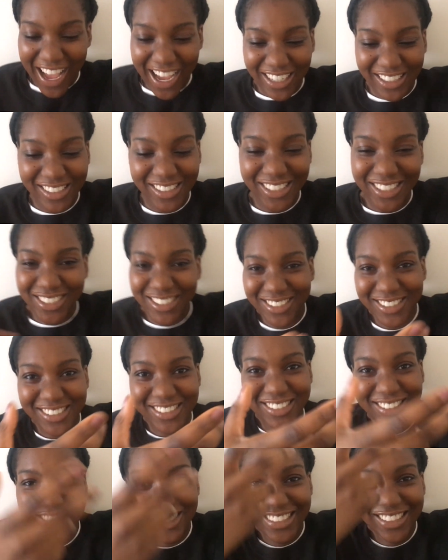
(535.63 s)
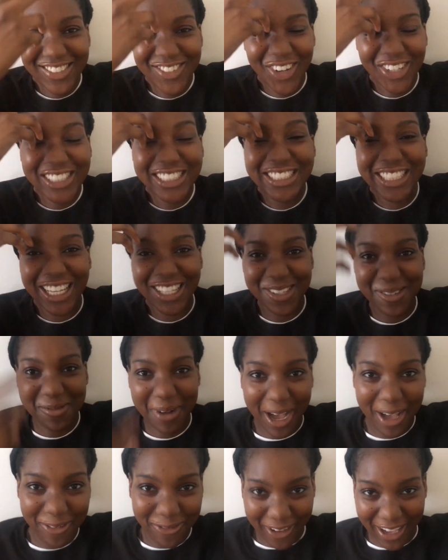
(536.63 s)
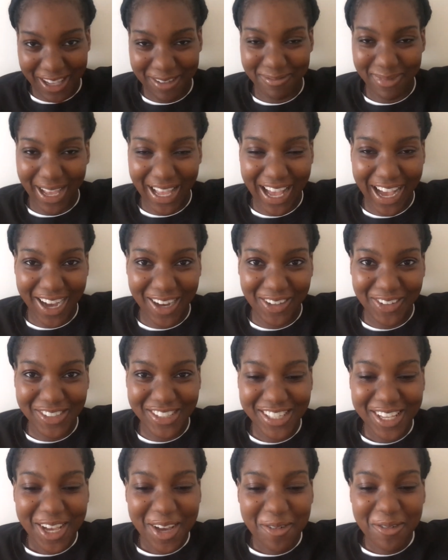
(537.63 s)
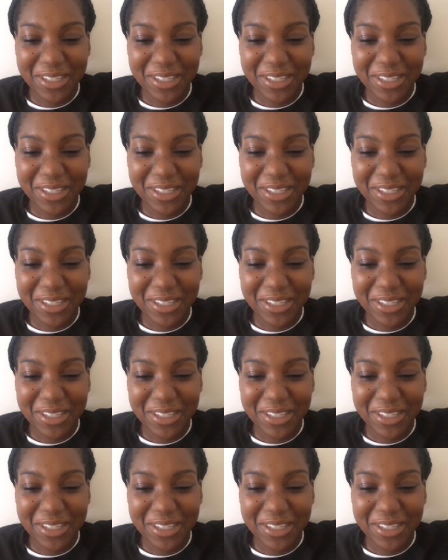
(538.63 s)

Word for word: And this nonsense Wi-Fi in my house